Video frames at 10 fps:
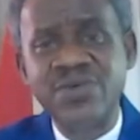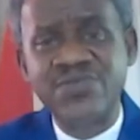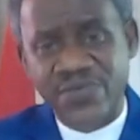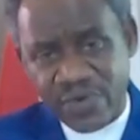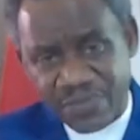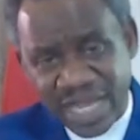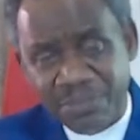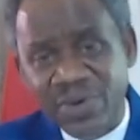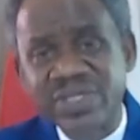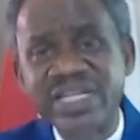For from the
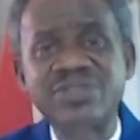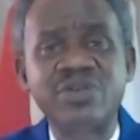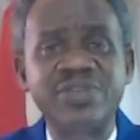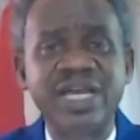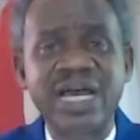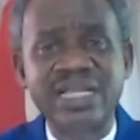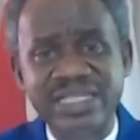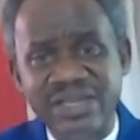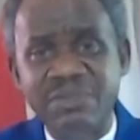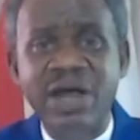abundance of the
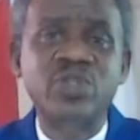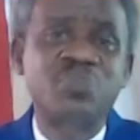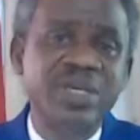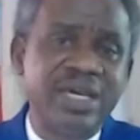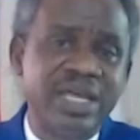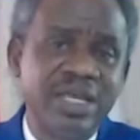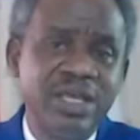heart, the mouth speaketh.